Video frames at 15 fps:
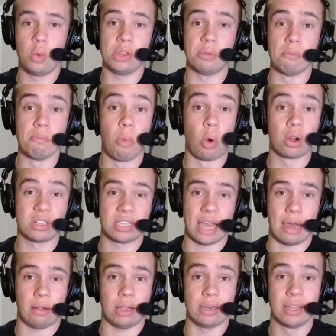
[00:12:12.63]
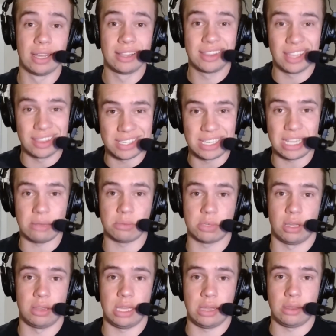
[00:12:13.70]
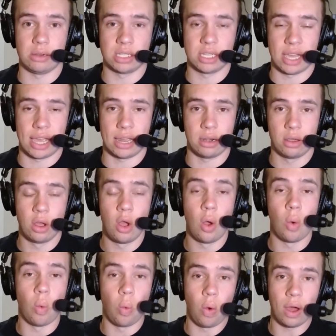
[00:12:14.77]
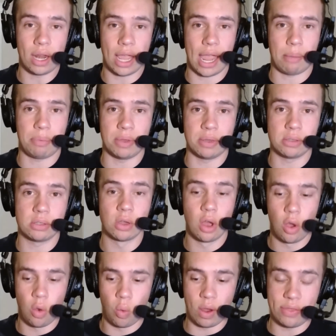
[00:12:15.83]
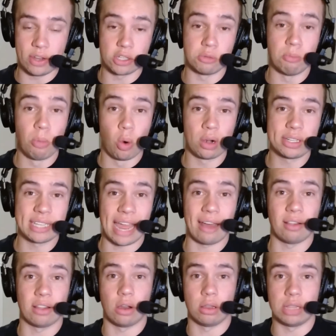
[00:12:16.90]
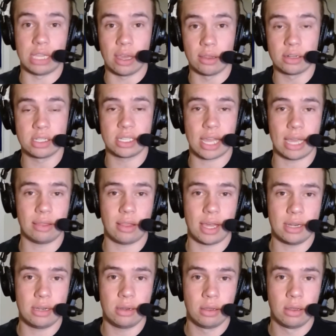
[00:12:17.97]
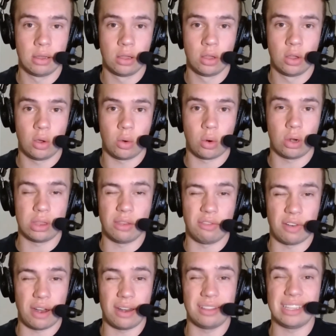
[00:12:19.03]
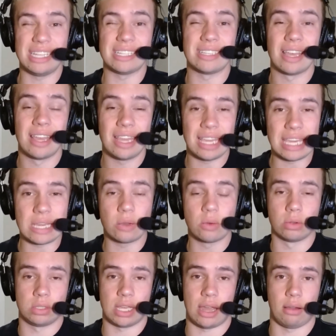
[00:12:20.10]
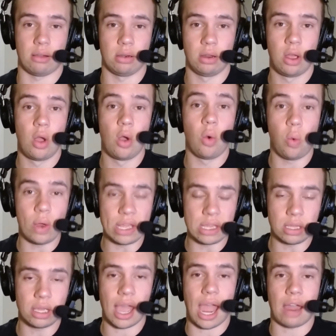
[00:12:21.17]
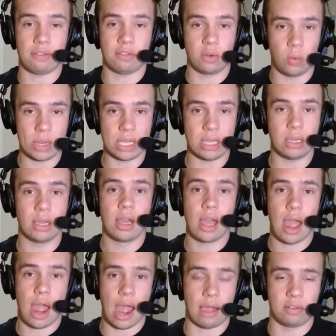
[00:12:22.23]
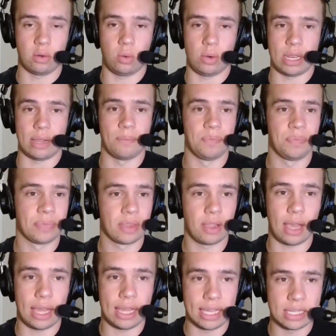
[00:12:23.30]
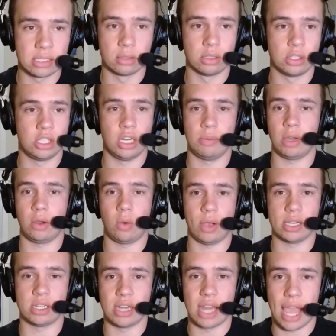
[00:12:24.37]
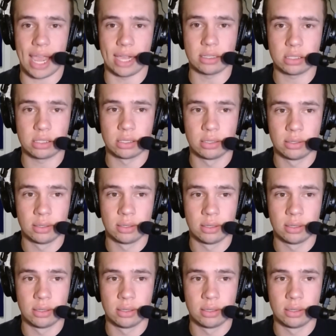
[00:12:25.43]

with more talent than the teams on the other side. What happens when there's more talent on the other sideline, or at the very least, equal talent, week after week after week? I think it's a legitimate question to ask,